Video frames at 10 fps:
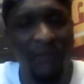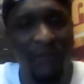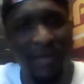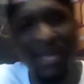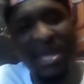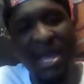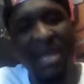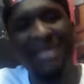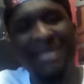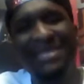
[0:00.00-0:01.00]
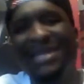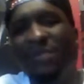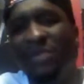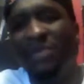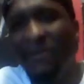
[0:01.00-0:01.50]
in, and let's see
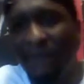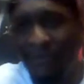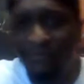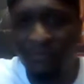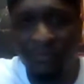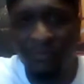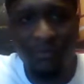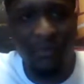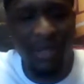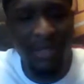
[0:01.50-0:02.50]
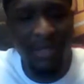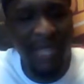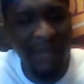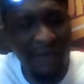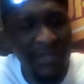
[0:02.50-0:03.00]
something different.
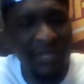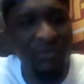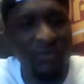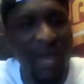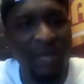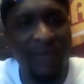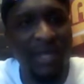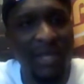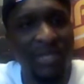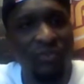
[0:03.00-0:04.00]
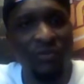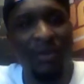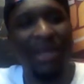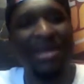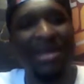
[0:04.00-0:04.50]
Dave Fizdale tried to rally his troops
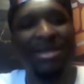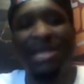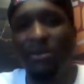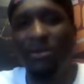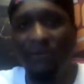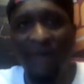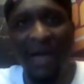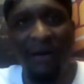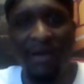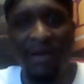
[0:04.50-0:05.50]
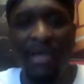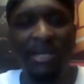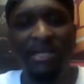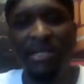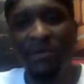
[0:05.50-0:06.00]
about getting a technical foul,
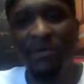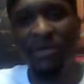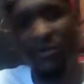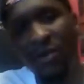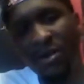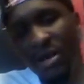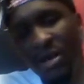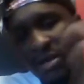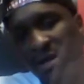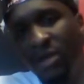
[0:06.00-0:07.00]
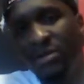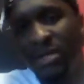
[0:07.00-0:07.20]
and it still didn't work. The closest